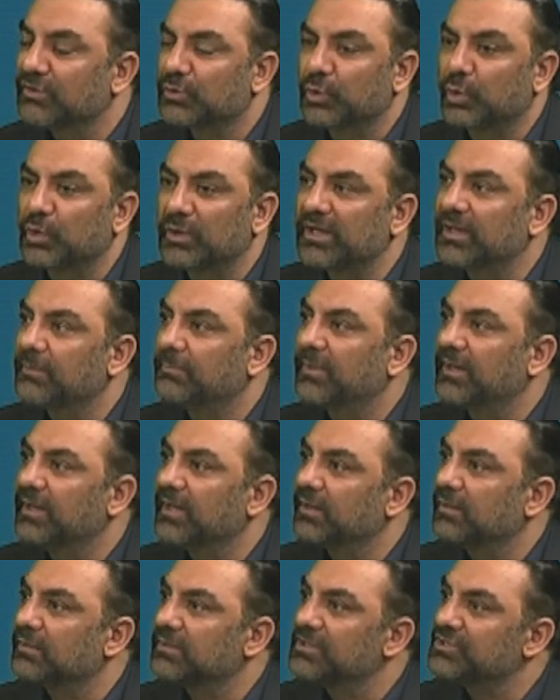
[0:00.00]
depending on the
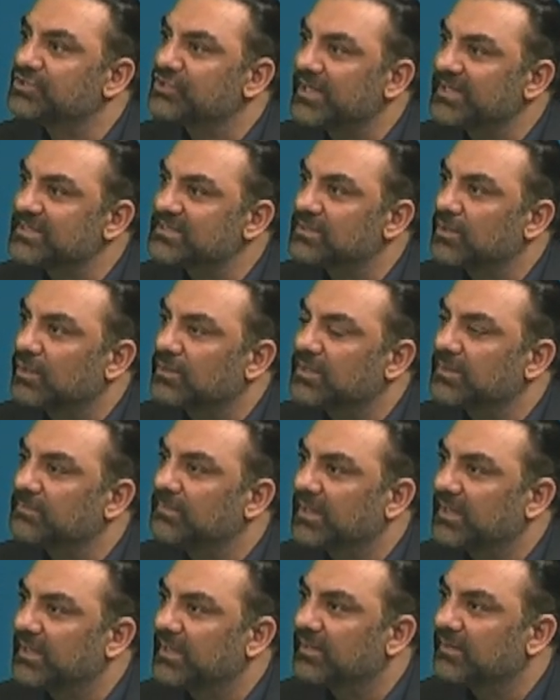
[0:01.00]
checks or the money in
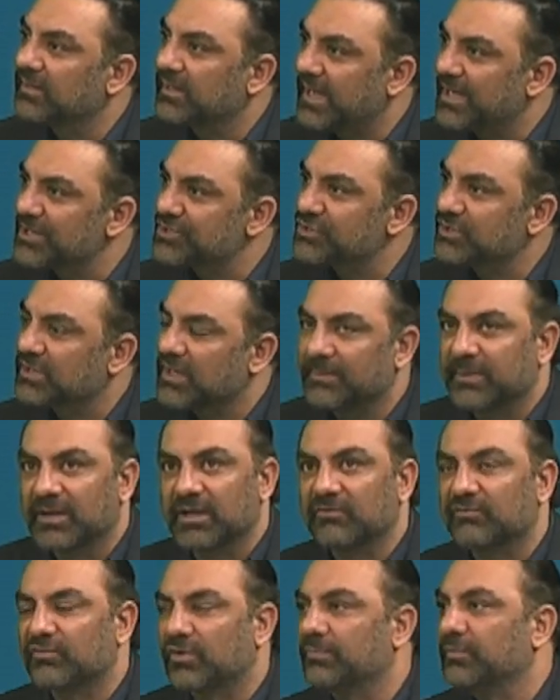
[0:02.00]
cash coming in from the
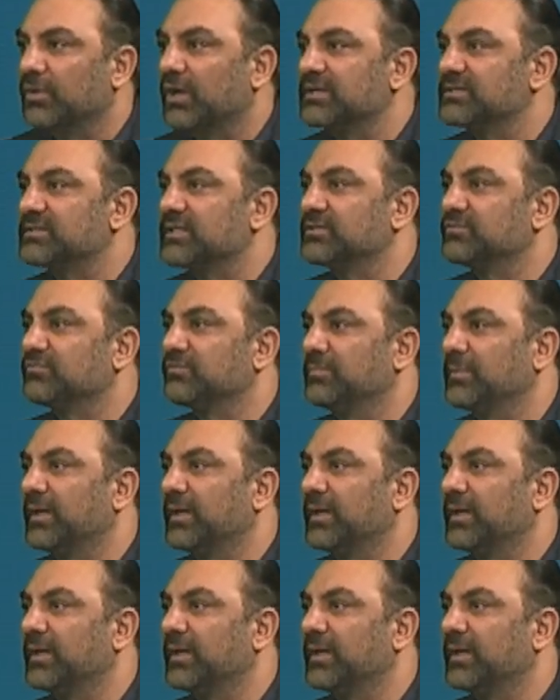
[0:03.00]
United States of America.